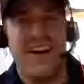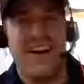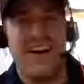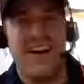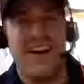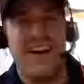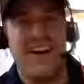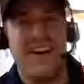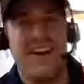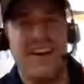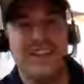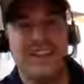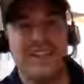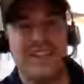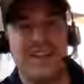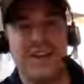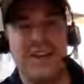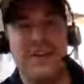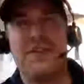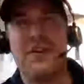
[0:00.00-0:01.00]
All right.
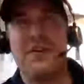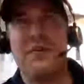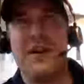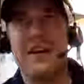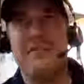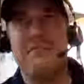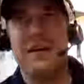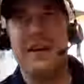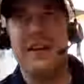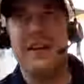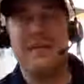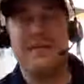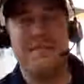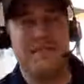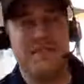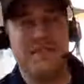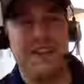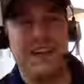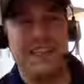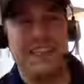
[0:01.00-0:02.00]
So if you're with me,
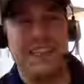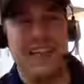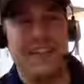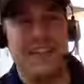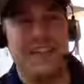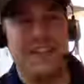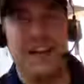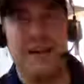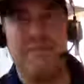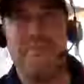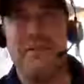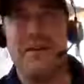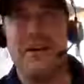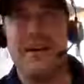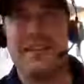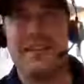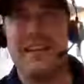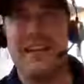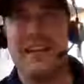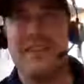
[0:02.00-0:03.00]
write that in the chat
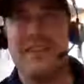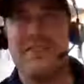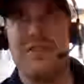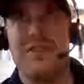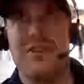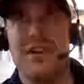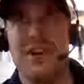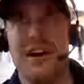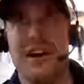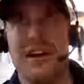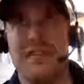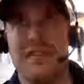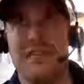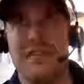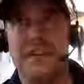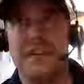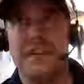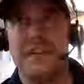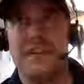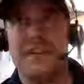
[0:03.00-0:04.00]
box and let everyone know how you
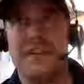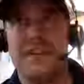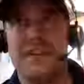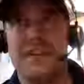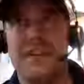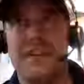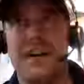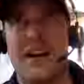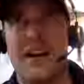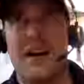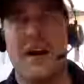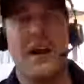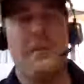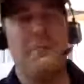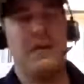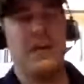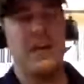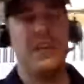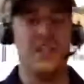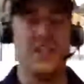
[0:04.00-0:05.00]
feel. All right,
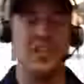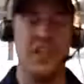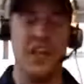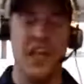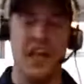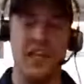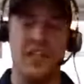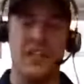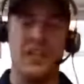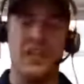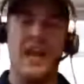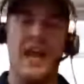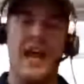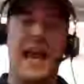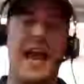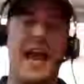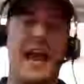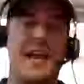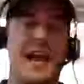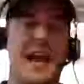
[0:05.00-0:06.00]
because it's it's
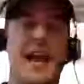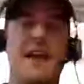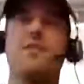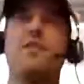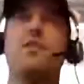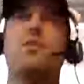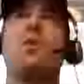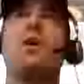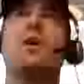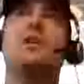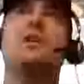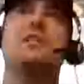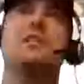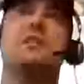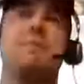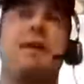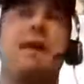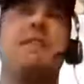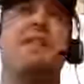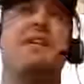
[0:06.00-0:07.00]
and everyone
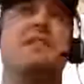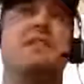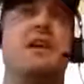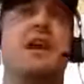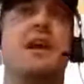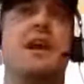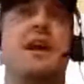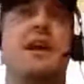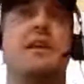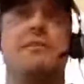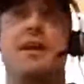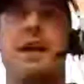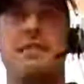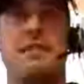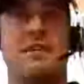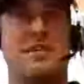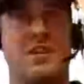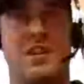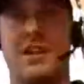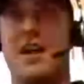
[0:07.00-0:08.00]
spend the time and
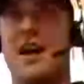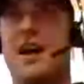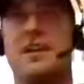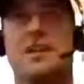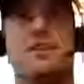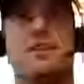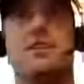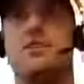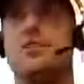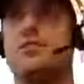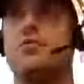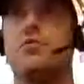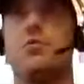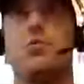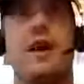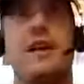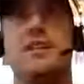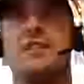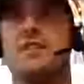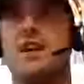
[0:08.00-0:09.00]
there's a lot of
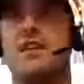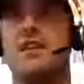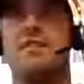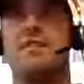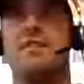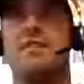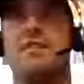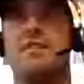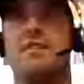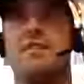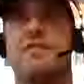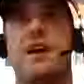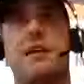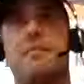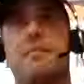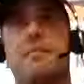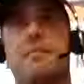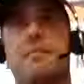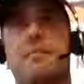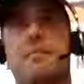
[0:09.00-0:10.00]
great stuff
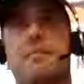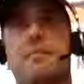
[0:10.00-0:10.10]
coming in.